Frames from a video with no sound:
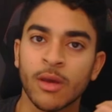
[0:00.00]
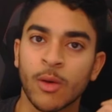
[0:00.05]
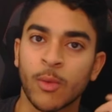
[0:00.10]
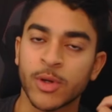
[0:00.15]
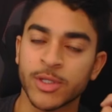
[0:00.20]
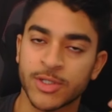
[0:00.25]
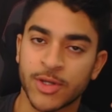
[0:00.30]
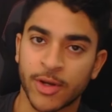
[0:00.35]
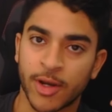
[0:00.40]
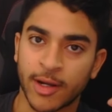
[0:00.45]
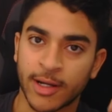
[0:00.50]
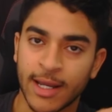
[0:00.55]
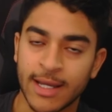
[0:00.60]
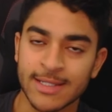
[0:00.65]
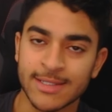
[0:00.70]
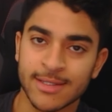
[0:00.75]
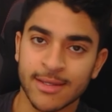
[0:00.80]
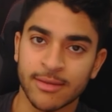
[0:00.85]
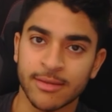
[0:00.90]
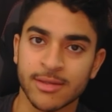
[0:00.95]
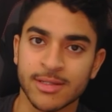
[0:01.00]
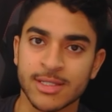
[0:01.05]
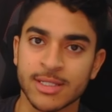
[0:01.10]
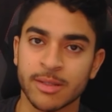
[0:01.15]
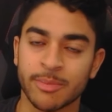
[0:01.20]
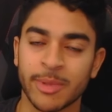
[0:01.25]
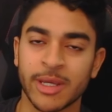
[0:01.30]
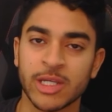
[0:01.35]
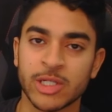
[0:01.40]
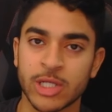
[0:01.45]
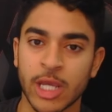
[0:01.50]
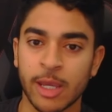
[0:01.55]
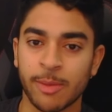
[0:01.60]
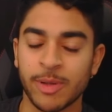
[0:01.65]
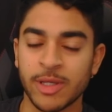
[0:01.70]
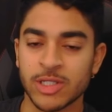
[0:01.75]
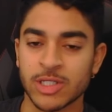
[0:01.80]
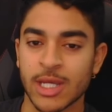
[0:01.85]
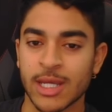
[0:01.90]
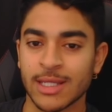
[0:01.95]
What's going on, guys? This is Amish
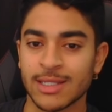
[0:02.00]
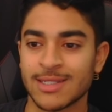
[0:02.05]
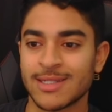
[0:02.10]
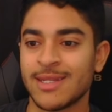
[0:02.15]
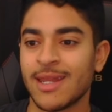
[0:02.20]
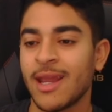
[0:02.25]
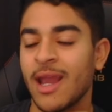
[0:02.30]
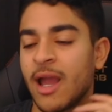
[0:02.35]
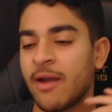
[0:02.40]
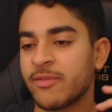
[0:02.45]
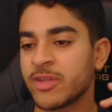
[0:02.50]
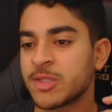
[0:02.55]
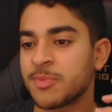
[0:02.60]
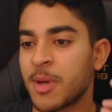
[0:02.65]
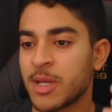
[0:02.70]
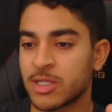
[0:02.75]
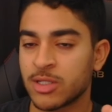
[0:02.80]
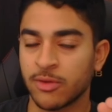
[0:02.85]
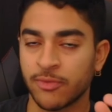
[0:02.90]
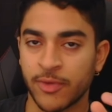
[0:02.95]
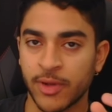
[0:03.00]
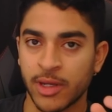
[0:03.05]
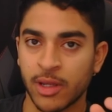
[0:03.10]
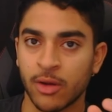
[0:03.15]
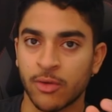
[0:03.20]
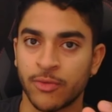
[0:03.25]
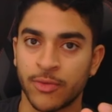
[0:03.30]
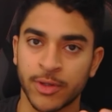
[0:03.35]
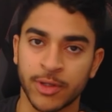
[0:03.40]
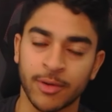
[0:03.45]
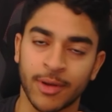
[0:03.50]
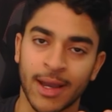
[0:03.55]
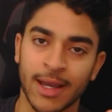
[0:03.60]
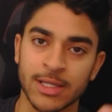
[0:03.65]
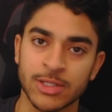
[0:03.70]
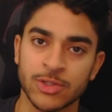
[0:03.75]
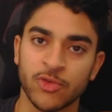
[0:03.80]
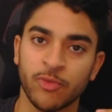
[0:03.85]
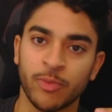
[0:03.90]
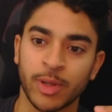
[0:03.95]
APJ. Today I have a special video for you
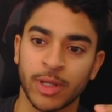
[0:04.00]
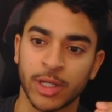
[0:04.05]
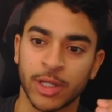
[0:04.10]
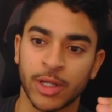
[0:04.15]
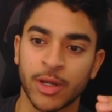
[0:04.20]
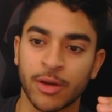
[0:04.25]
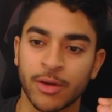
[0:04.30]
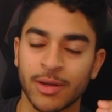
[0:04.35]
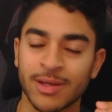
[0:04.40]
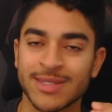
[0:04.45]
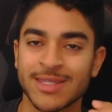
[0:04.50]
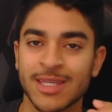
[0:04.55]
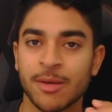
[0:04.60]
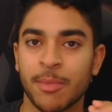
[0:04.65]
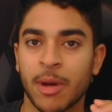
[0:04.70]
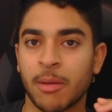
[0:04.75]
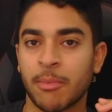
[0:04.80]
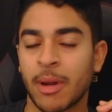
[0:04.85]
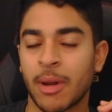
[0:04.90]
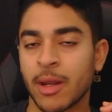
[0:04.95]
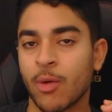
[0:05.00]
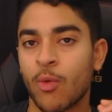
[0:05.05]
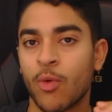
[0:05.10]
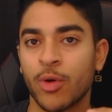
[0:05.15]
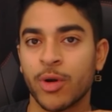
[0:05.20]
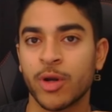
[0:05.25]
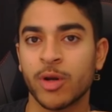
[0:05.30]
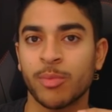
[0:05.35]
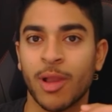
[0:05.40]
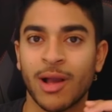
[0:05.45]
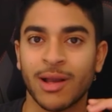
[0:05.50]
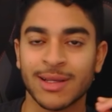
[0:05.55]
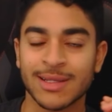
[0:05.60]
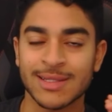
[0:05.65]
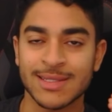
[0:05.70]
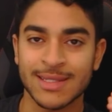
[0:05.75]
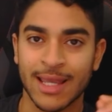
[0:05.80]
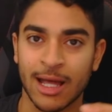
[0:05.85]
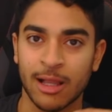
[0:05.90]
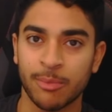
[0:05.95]
guys who've been curious about my order block
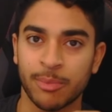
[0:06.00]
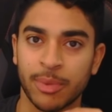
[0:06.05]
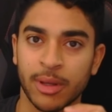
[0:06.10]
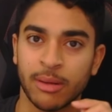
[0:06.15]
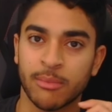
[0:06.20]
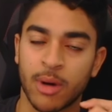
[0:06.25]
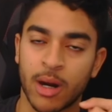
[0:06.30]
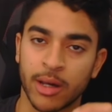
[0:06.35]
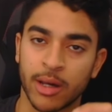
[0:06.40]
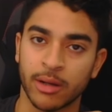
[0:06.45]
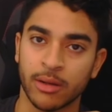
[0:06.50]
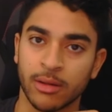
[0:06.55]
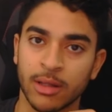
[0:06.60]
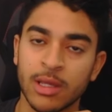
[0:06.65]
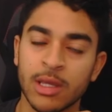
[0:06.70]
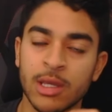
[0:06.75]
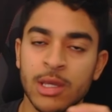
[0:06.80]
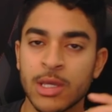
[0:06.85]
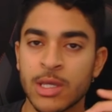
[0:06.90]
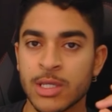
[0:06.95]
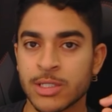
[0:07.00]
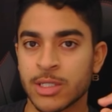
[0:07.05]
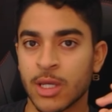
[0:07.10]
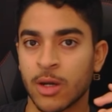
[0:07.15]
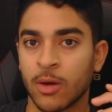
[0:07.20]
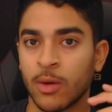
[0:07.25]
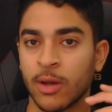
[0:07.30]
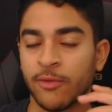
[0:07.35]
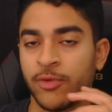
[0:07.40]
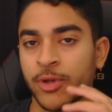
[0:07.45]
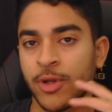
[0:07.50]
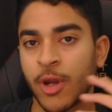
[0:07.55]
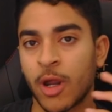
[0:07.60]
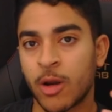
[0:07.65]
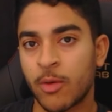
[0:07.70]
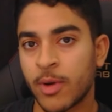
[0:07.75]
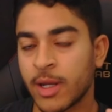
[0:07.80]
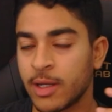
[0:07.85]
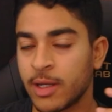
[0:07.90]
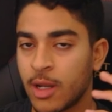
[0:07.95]
scalping model. So if you don't
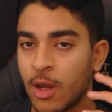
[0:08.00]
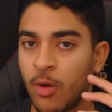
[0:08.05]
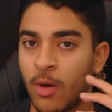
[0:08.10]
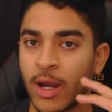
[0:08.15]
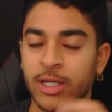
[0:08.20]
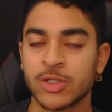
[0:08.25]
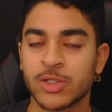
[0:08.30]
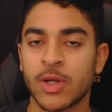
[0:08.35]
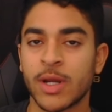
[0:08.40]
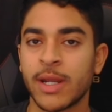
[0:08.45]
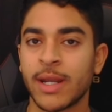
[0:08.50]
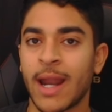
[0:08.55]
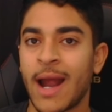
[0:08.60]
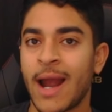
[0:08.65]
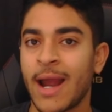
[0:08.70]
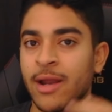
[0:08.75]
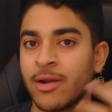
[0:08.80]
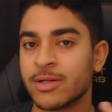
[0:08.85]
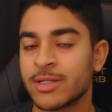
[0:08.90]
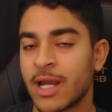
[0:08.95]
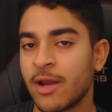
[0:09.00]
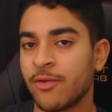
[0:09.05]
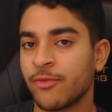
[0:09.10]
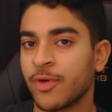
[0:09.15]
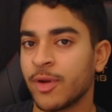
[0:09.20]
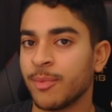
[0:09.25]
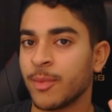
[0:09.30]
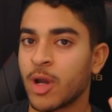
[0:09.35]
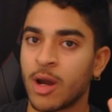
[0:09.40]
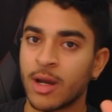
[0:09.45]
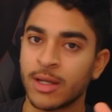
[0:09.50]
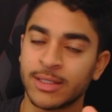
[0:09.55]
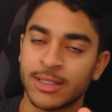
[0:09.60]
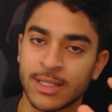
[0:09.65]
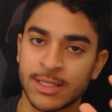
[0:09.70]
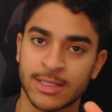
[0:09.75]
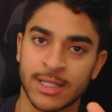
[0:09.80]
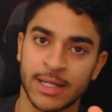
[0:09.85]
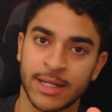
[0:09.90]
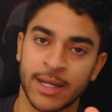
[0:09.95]
already know, I trade higher time frame
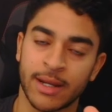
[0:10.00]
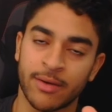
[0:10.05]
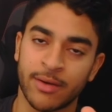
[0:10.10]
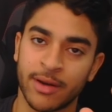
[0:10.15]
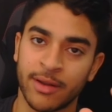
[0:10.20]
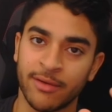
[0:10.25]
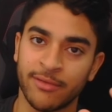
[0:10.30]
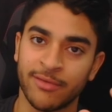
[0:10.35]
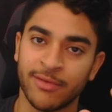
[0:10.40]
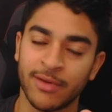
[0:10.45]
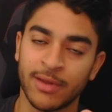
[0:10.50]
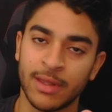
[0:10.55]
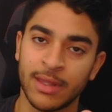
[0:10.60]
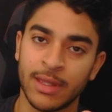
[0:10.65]
context and narrative,